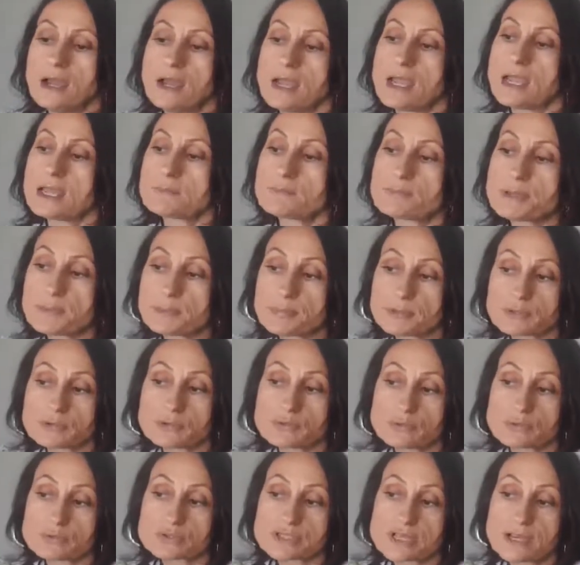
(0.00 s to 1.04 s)
And people
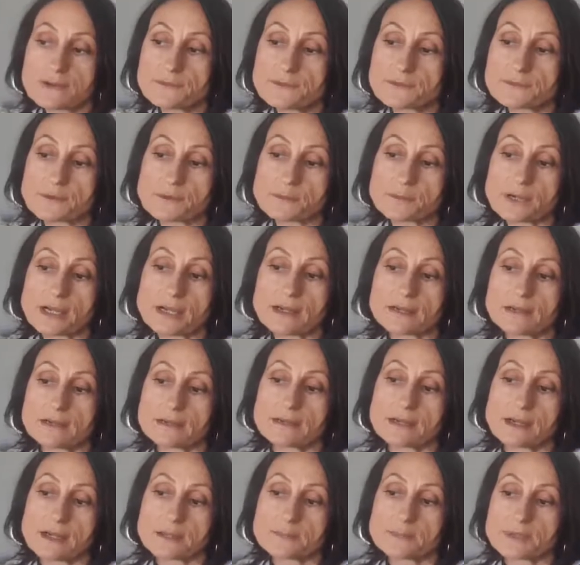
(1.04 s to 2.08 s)
who suffer from
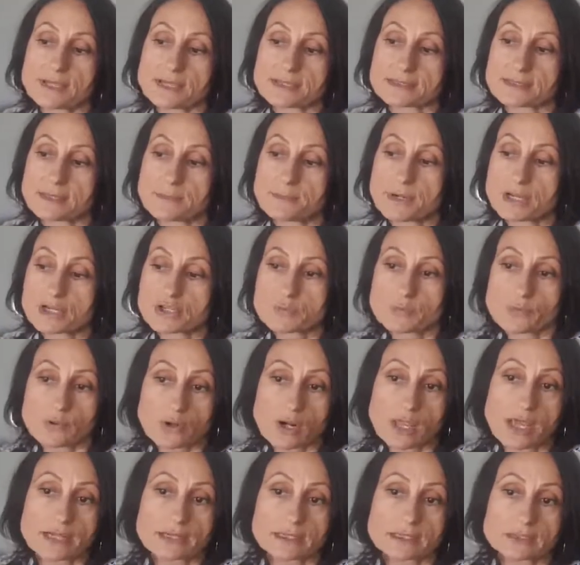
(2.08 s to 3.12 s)
IBS are much more
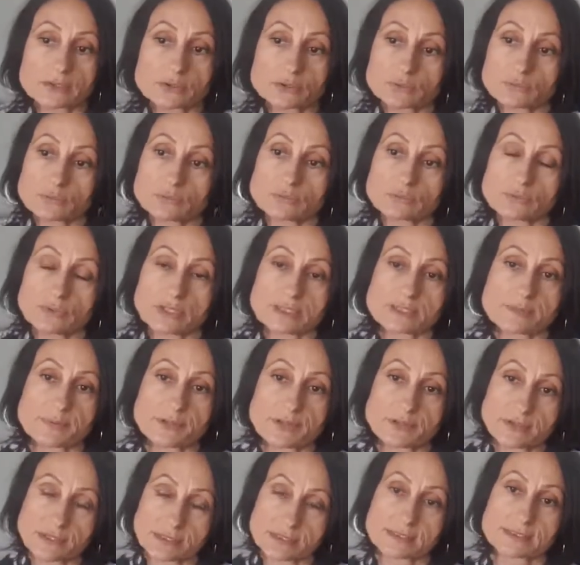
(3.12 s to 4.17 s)
likely to
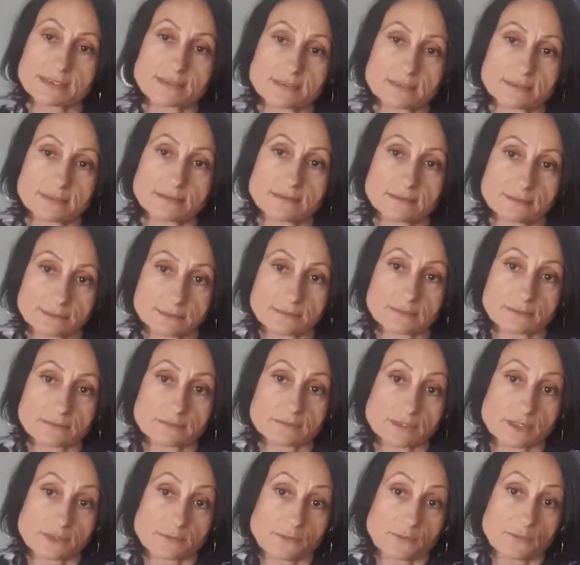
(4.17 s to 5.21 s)
experience,
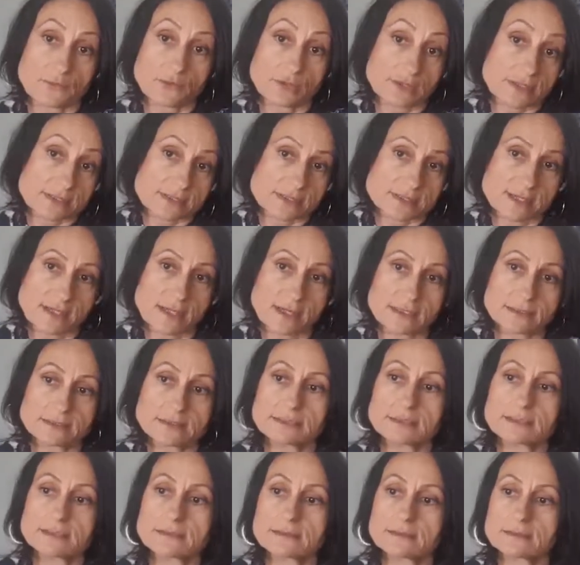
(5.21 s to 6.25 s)
therefore,
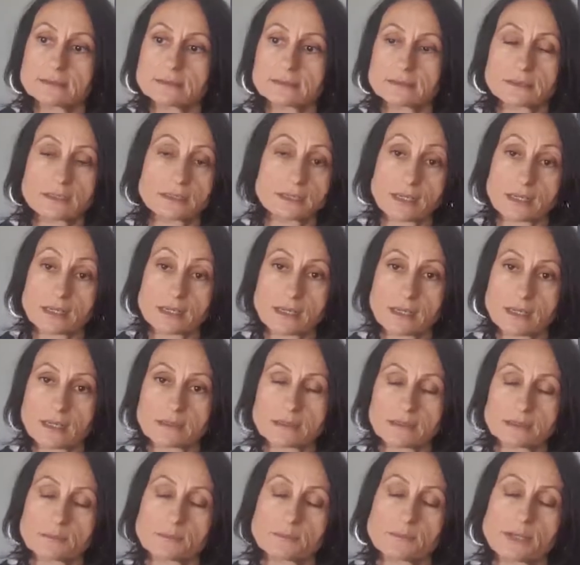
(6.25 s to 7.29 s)
anxiety and any
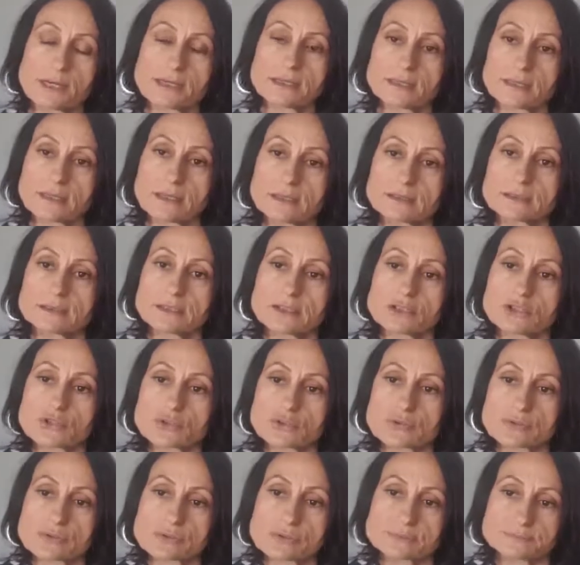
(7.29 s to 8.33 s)
other mental health
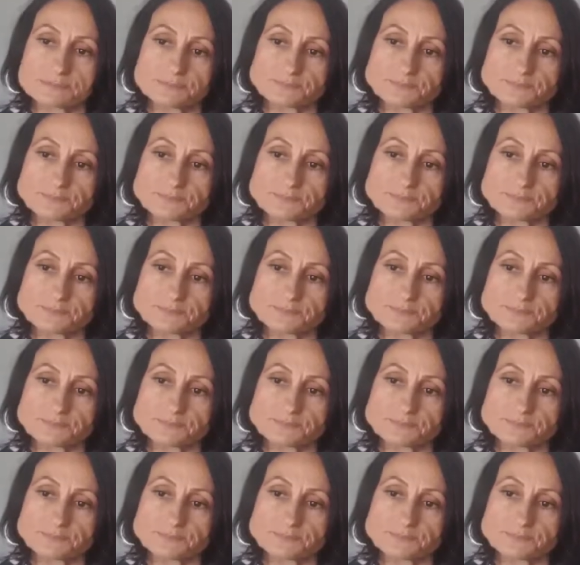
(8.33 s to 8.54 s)
issues.